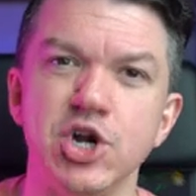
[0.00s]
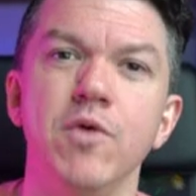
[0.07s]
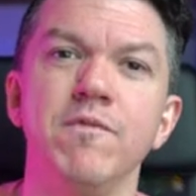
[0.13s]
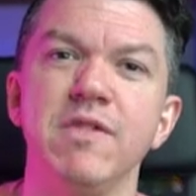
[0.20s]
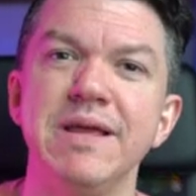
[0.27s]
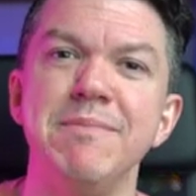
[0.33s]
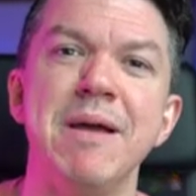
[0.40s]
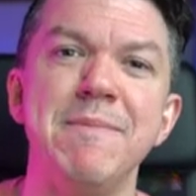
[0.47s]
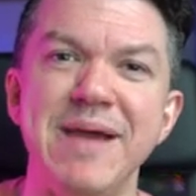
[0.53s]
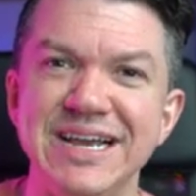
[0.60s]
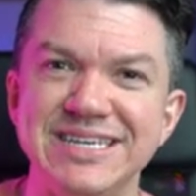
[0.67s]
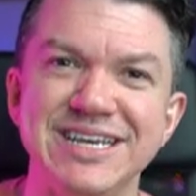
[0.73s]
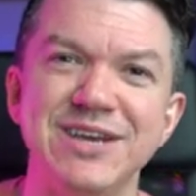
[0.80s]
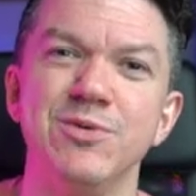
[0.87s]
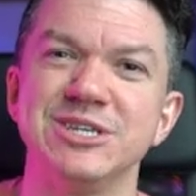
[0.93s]
Hopefully my
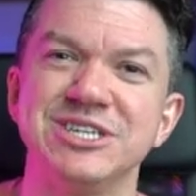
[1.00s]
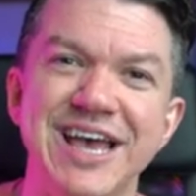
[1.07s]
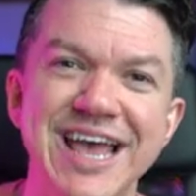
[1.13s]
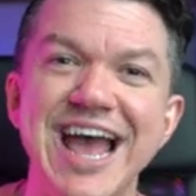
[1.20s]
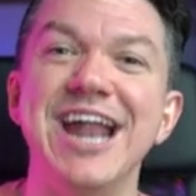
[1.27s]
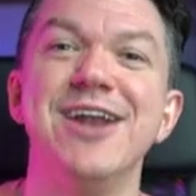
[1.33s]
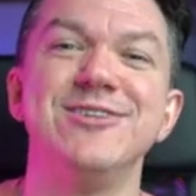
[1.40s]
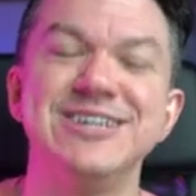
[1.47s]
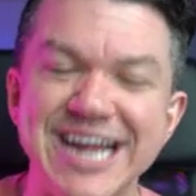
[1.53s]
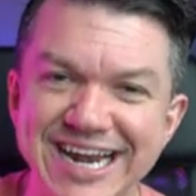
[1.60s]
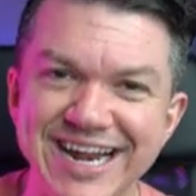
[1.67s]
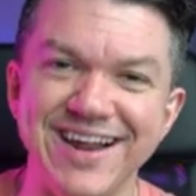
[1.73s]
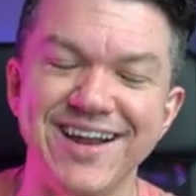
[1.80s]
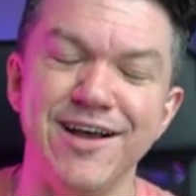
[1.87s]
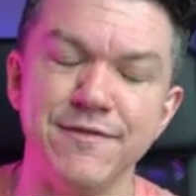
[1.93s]
pacing was
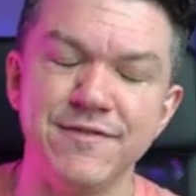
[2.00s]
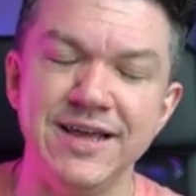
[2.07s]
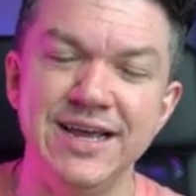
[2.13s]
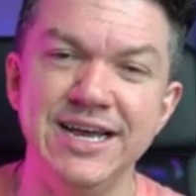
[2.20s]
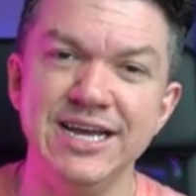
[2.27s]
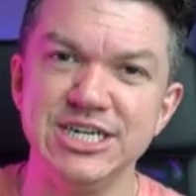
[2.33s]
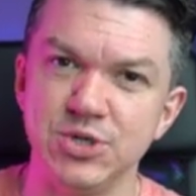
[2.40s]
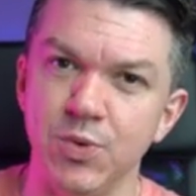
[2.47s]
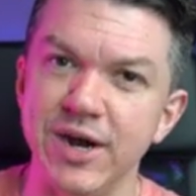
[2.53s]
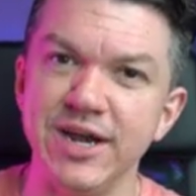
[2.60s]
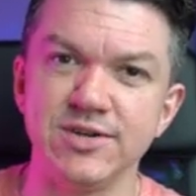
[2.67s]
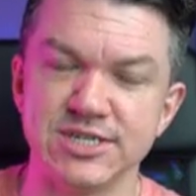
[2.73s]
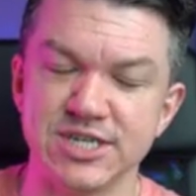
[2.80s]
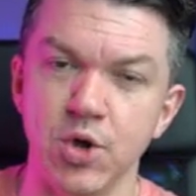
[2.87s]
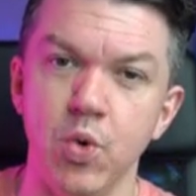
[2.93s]
entertaining enough to where
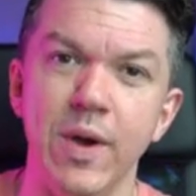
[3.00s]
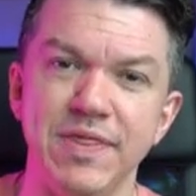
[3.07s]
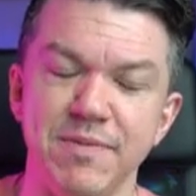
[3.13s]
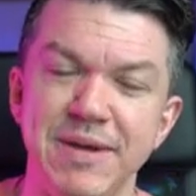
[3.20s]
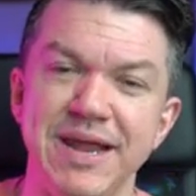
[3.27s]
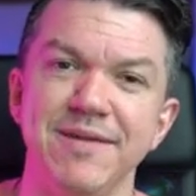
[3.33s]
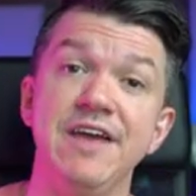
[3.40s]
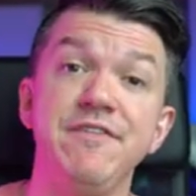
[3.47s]
you're still with me.